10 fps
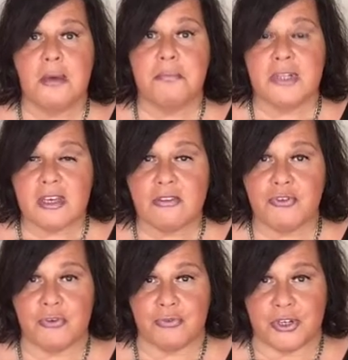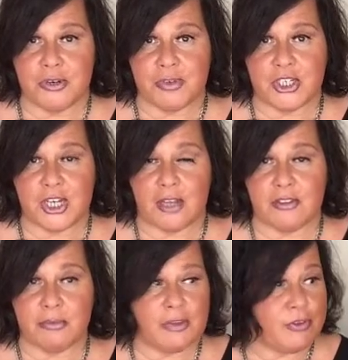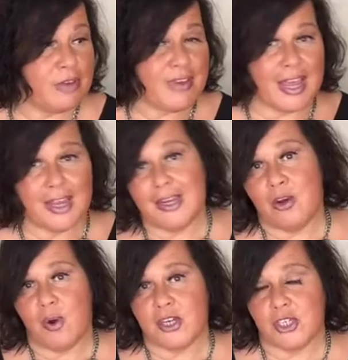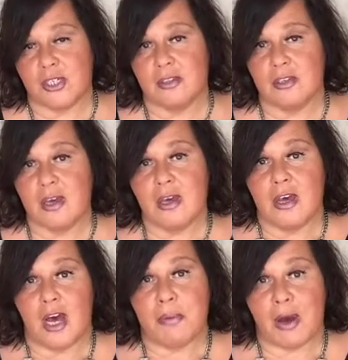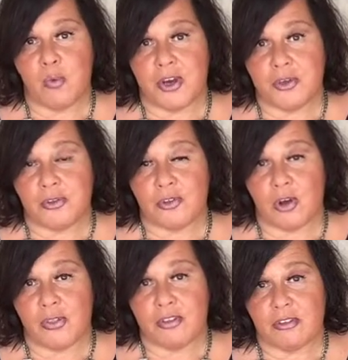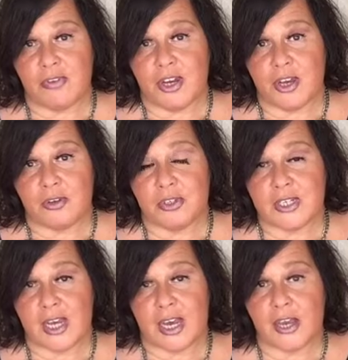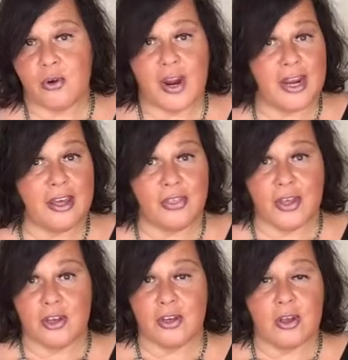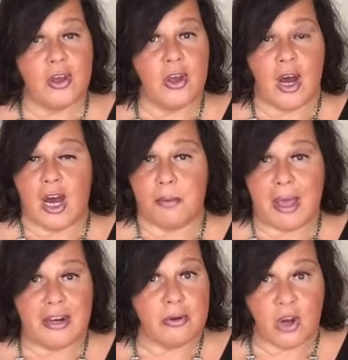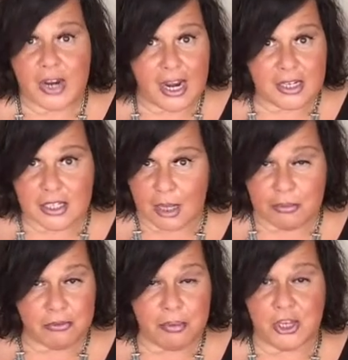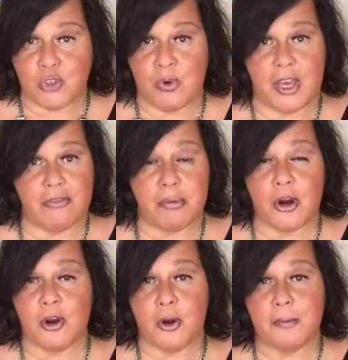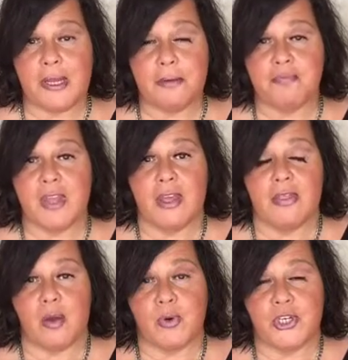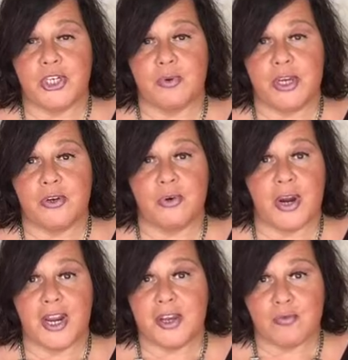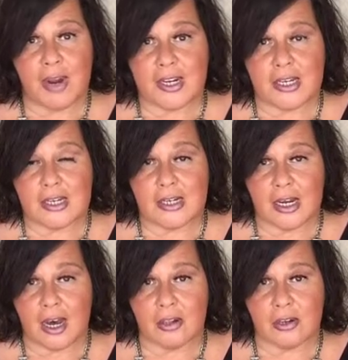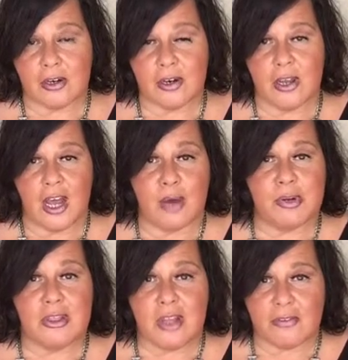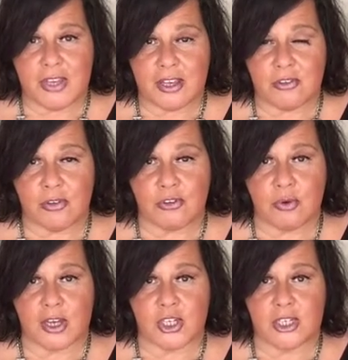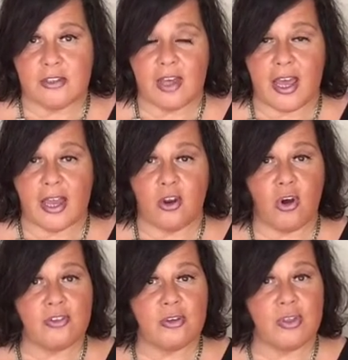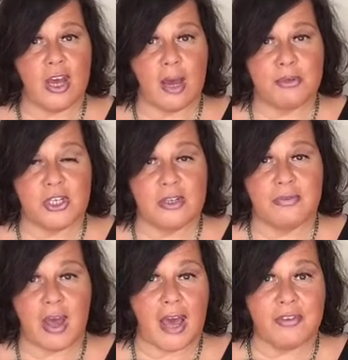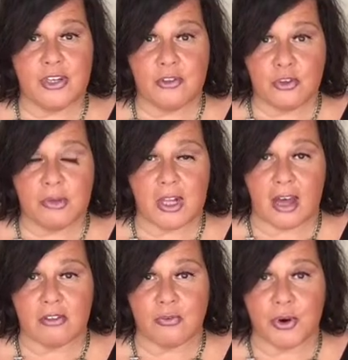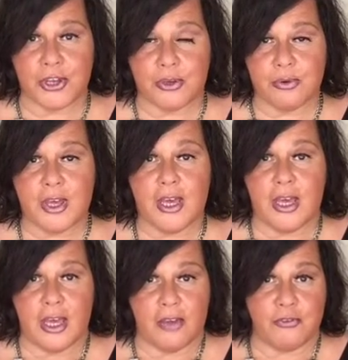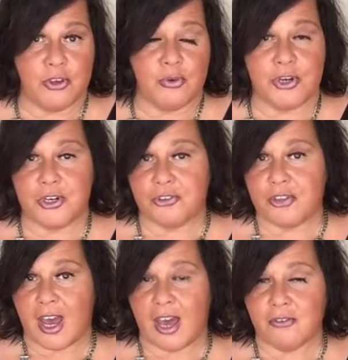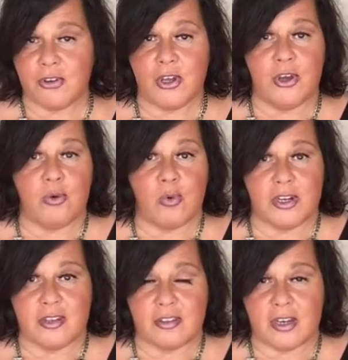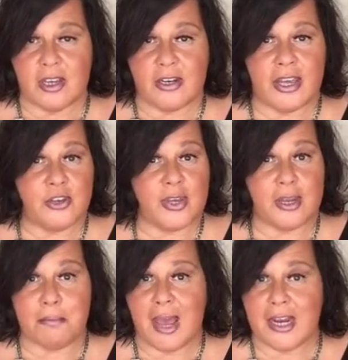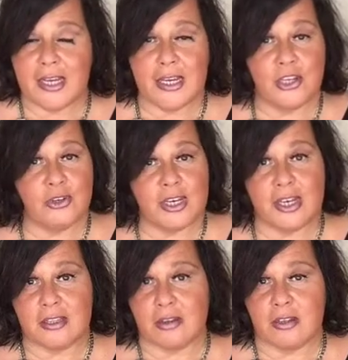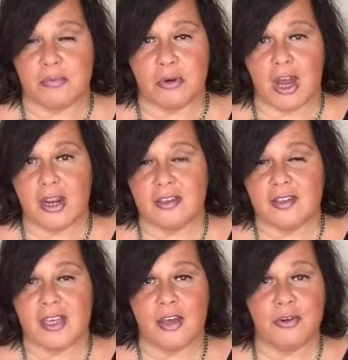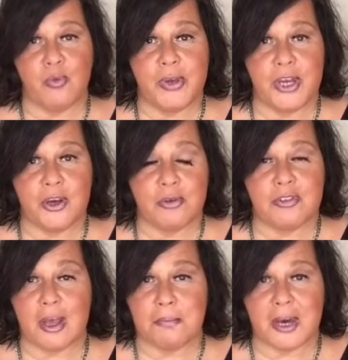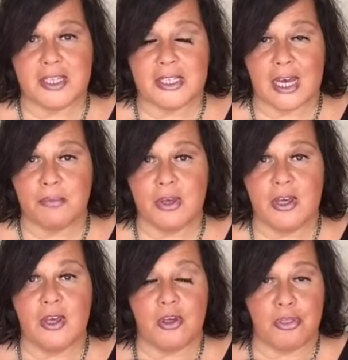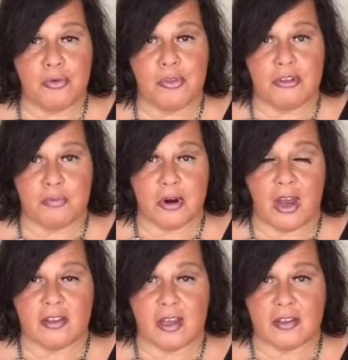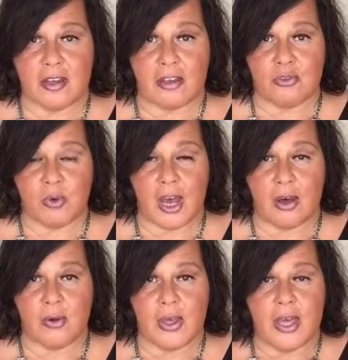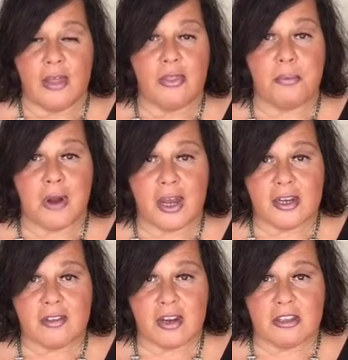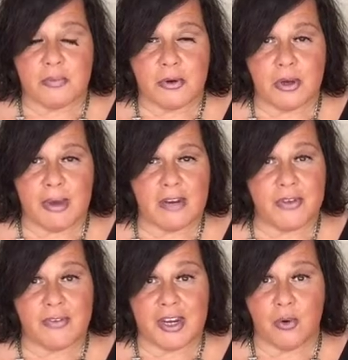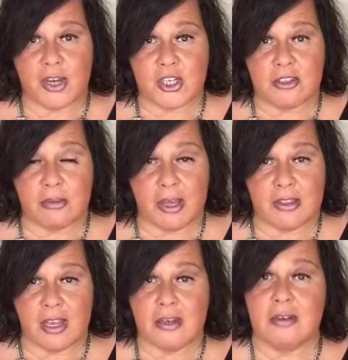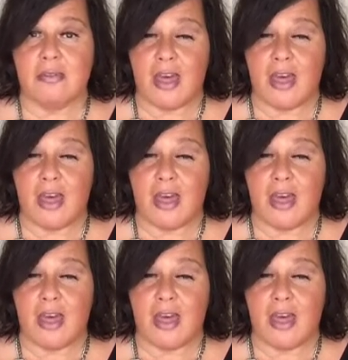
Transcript: Please feel free to reach out to me if you have any questions about what you saw in video today, or anything and on any type of beach wave perming that we're doing, or any Redken color. I would love to answer those questions, and also the option of having a Zoom class for you. If you or your staff want to sit in, they can get a mannequin, you can get the products together, and we can go step by step through this process as well. The products that I spoke about, if you have any questions about them,